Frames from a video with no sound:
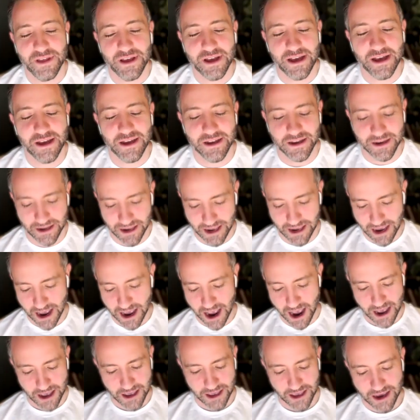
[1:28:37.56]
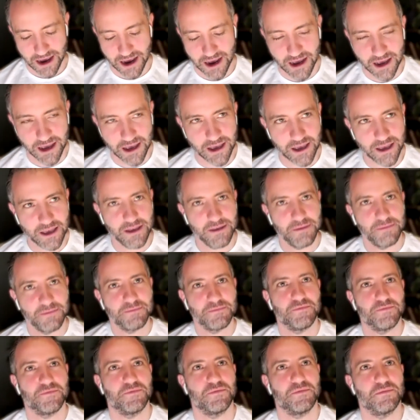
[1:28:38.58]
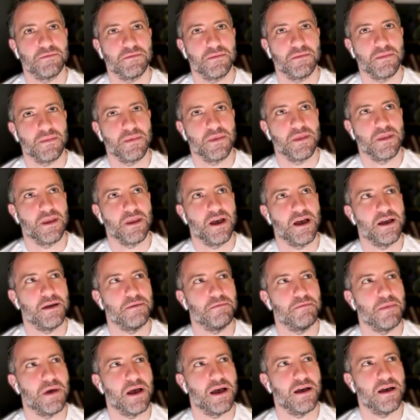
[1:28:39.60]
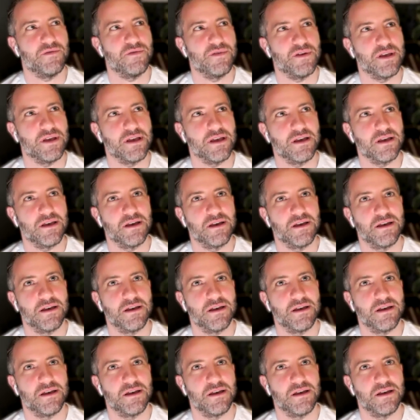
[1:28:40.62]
that. Yeah, I I I'm having